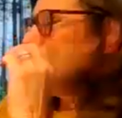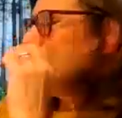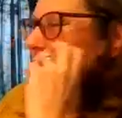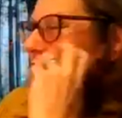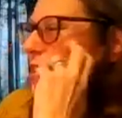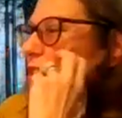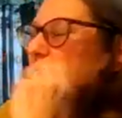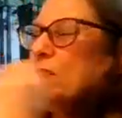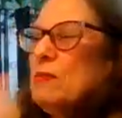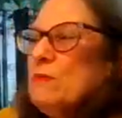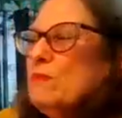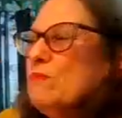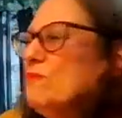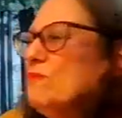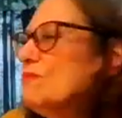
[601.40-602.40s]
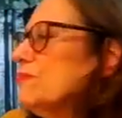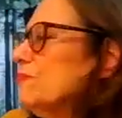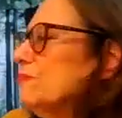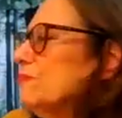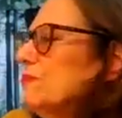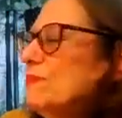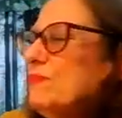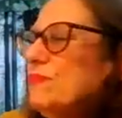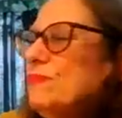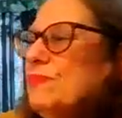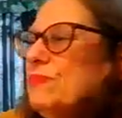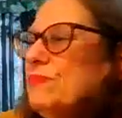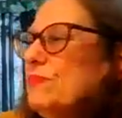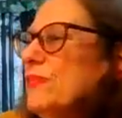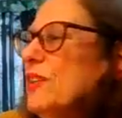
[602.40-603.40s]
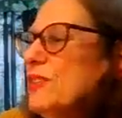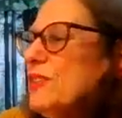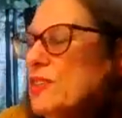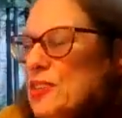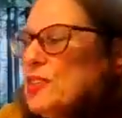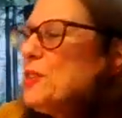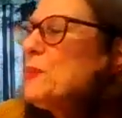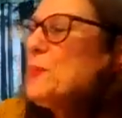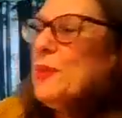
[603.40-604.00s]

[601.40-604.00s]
you know, it's going to